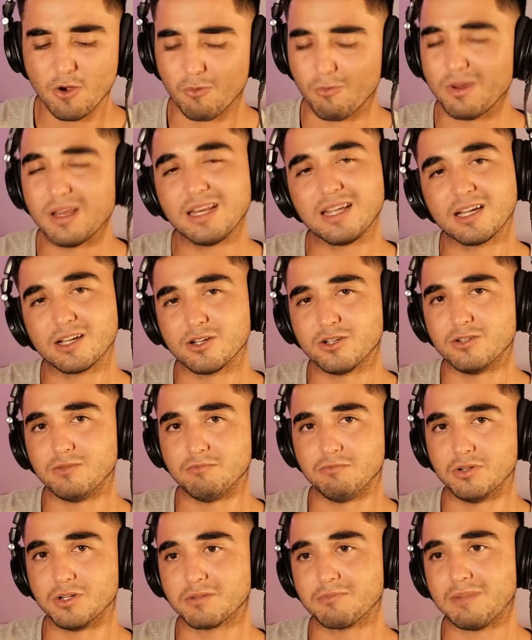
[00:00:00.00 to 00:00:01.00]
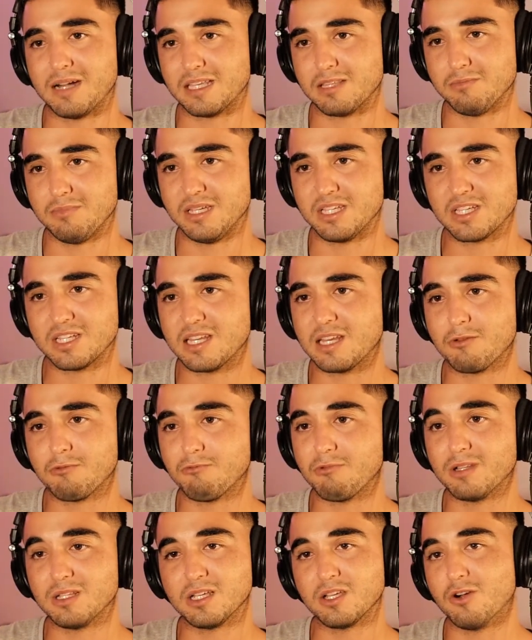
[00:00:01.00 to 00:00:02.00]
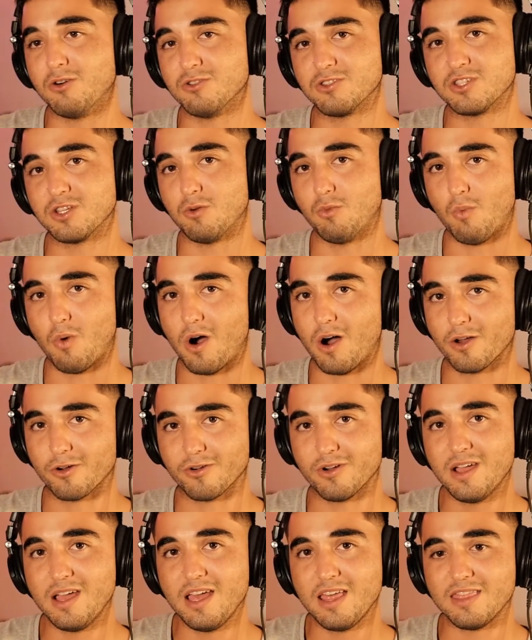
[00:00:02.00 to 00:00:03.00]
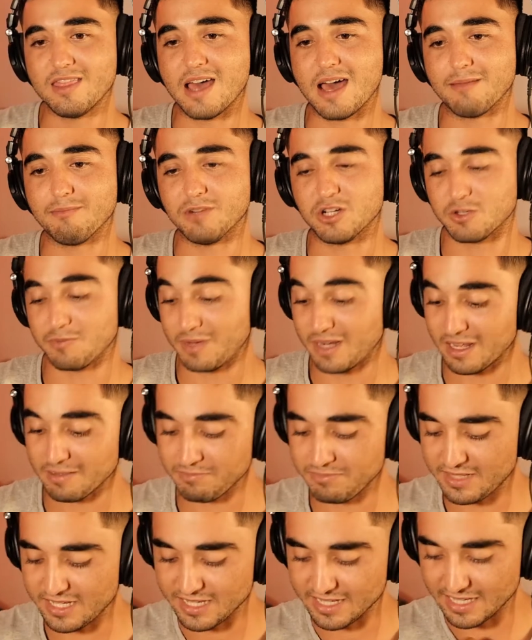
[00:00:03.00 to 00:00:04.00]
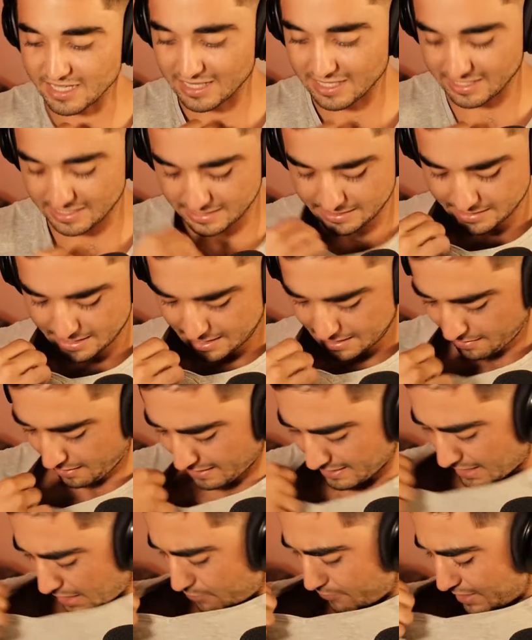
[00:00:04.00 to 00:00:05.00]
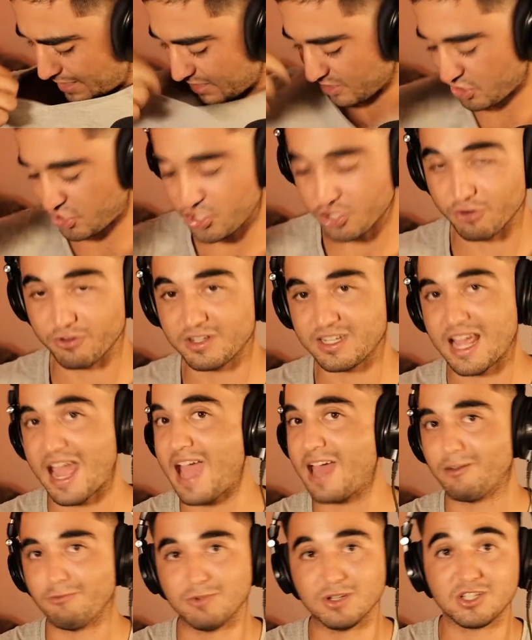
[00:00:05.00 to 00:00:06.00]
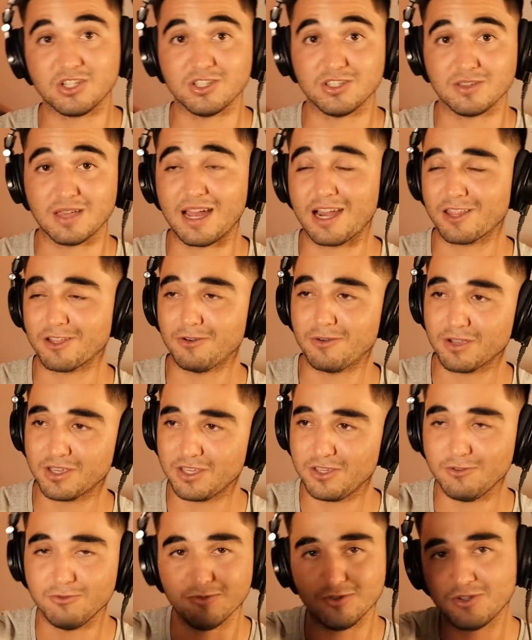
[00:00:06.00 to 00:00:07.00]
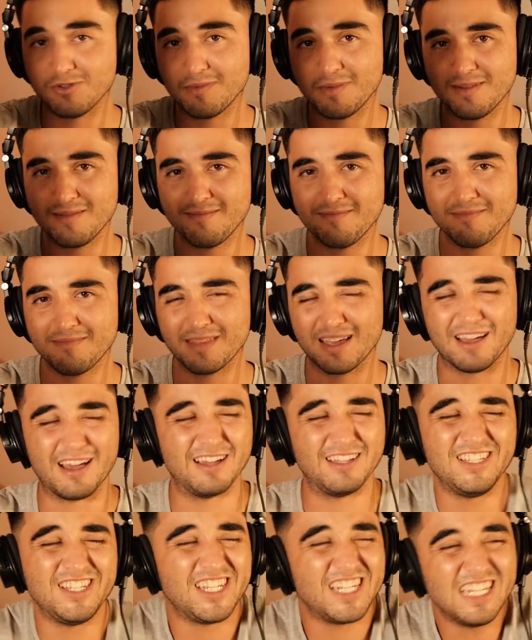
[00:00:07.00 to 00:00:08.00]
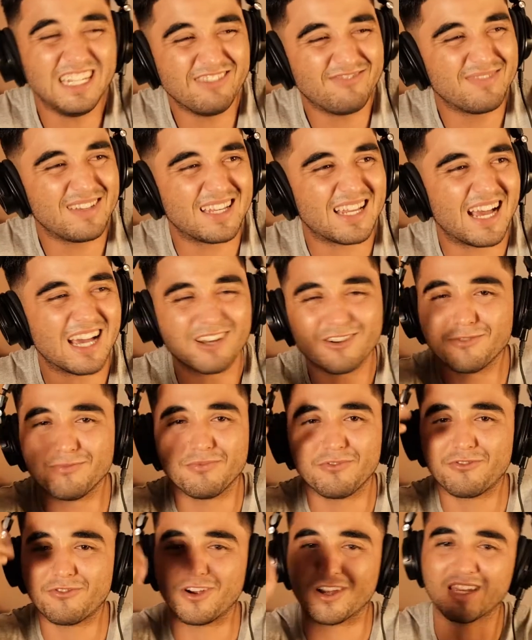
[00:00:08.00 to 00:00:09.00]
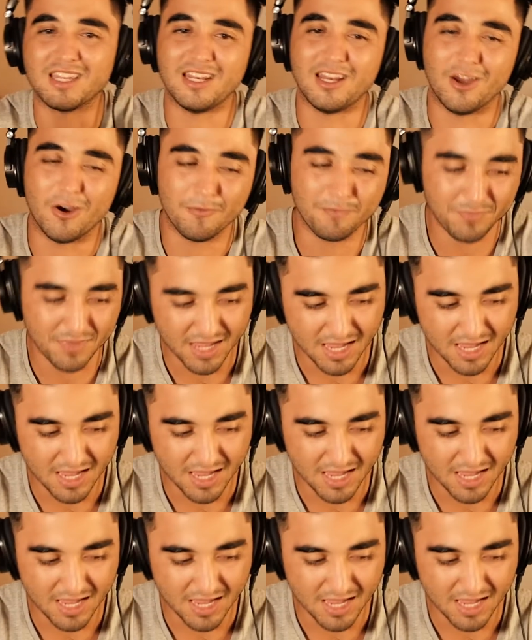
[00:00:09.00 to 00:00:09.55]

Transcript: reading a good book by the beach. I didn't really go into the water that much, but I did get I got rid of the shirt tan, which is, I don't know, a huge achievement. I don't fucking know,